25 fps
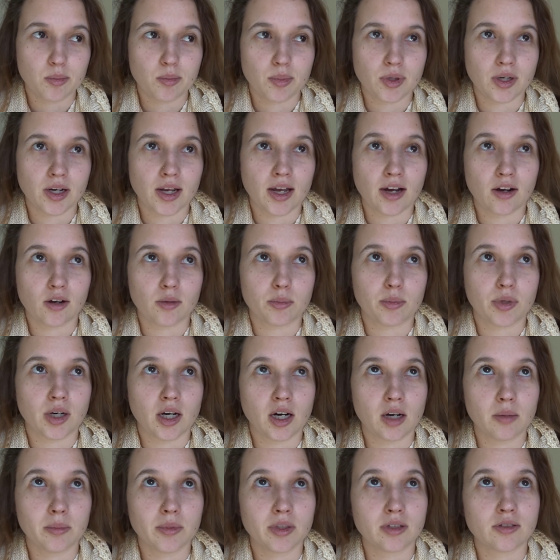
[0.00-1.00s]
but our
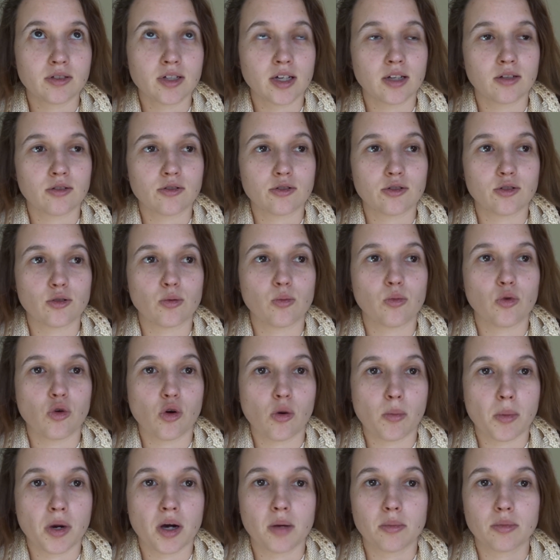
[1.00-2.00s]
apartment tends to
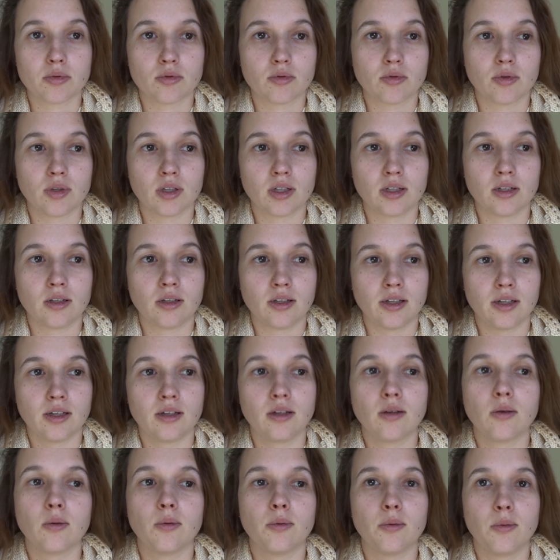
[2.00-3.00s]
warm up
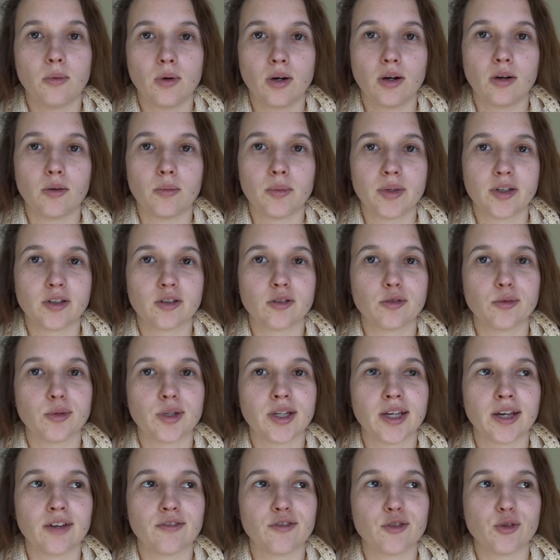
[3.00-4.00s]
really well because we
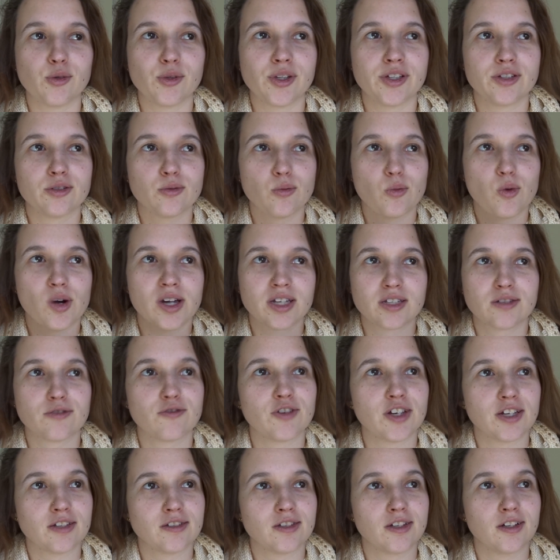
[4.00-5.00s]
have all these west
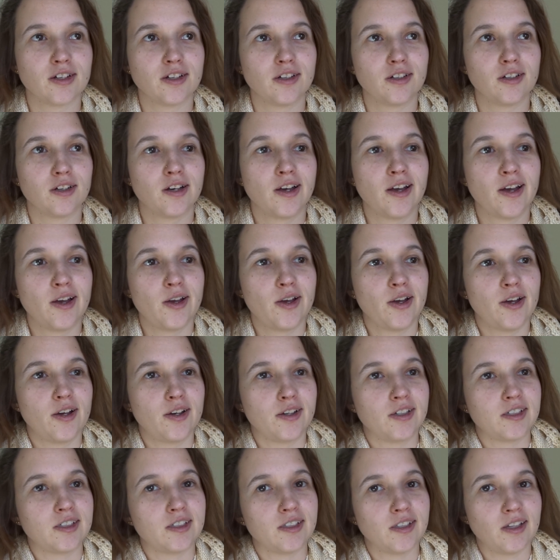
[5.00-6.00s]
facing
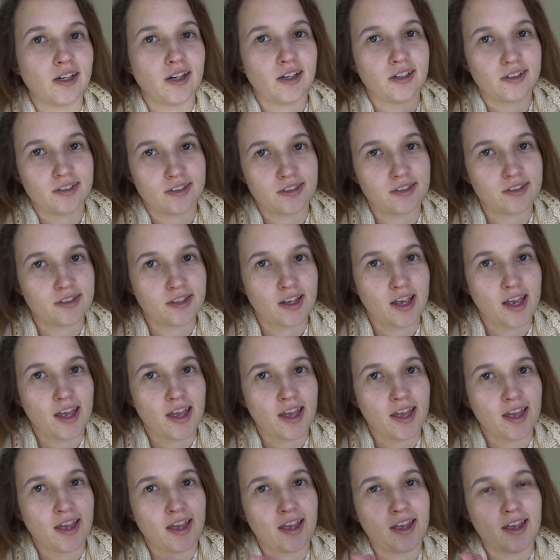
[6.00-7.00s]
glass,
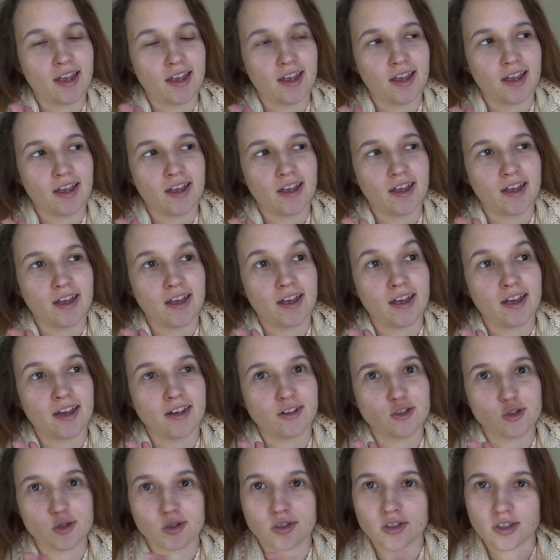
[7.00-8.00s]

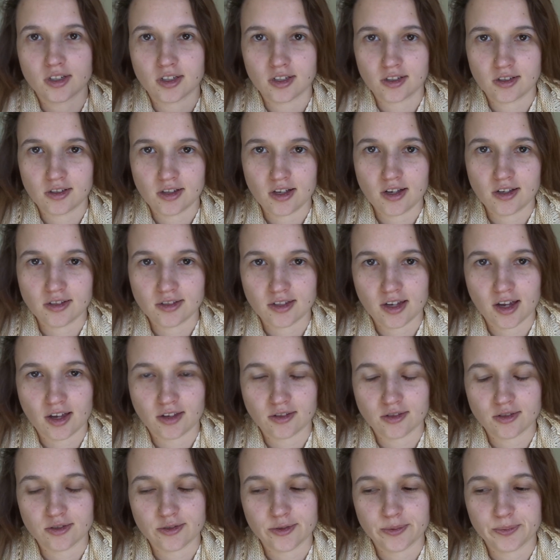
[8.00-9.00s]
and so it's like a glass
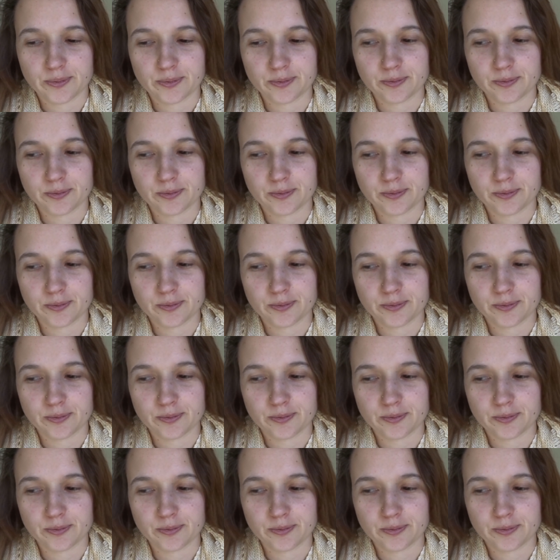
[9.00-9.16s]
house.